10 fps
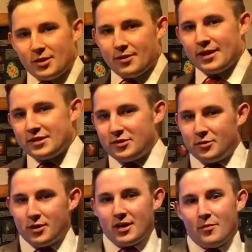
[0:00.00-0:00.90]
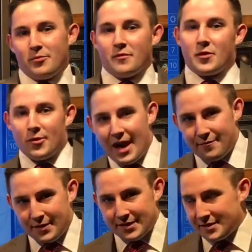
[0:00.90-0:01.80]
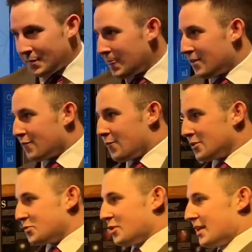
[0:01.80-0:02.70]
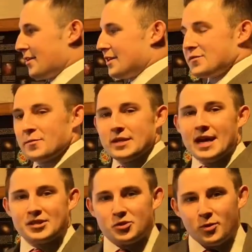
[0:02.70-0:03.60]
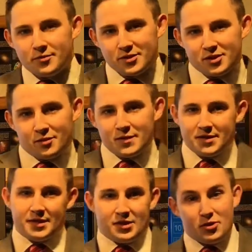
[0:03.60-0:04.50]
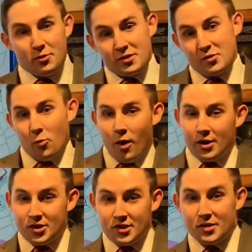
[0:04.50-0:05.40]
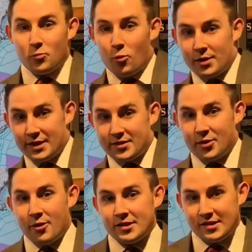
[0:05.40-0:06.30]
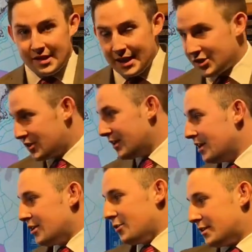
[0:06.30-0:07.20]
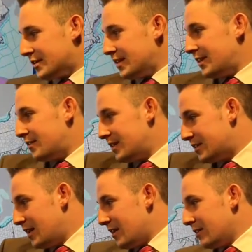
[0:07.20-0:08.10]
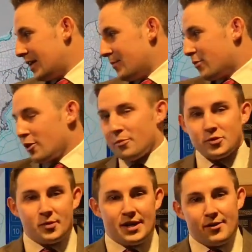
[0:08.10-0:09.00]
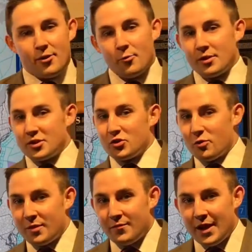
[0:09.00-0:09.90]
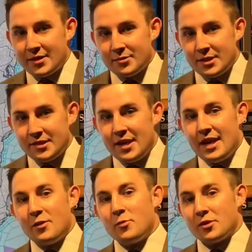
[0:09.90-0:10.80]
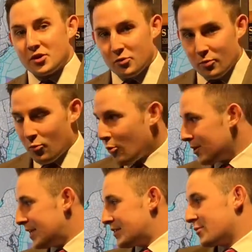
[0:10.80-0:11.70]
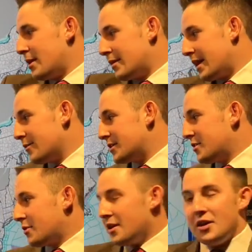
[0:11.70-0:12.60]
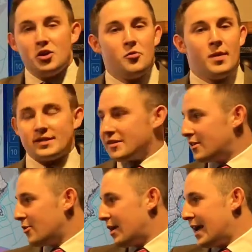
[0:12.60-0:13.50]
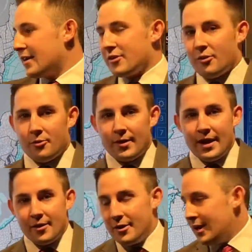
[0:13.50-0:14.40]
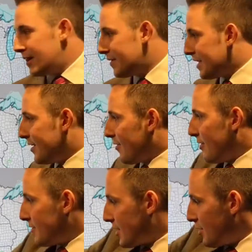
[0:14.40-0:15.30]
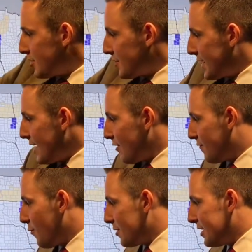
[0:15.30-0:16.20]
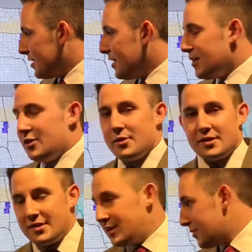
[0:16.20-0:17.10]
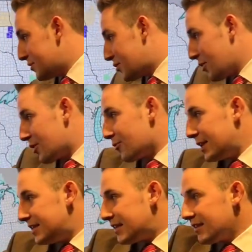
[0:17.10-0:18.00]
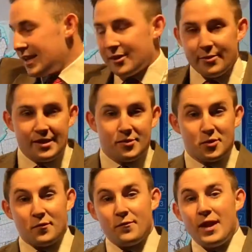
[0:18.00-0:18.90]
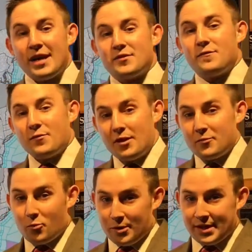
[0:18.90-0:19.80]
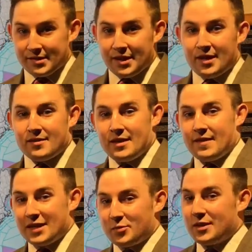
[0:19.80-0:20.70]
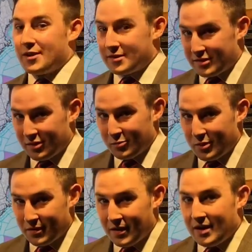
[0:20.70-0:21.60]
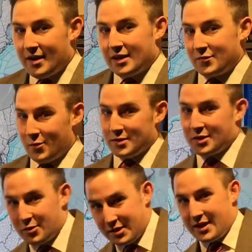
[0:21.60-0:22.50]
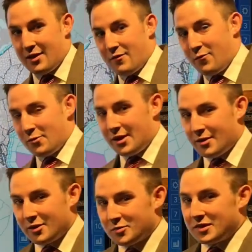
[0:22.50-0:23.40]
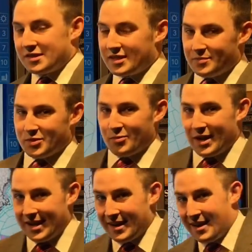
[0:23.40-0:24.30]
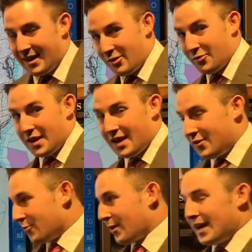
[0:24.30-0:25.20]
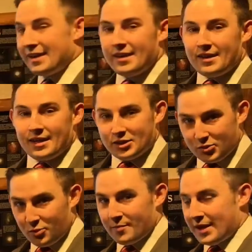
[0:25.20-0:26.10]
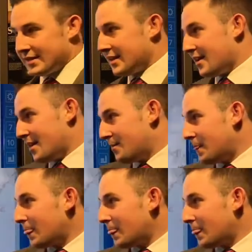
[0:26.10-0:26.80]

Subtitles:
here, get to you a couple of graphics. The first one here is from the National Weather Service. It shows the watches and warnings across the nation. You can see these light purples right here are winter storm advisories and winter storm warnings throughout Arizona, New Mexico, and Colorado. And then here on the coast of California, you can see those dark greens and light greens. Those are flash flood warnings, and that's what they're concerned with as far as the coast of California goes, with the steep terrain and all the heavy rain in short amount of time.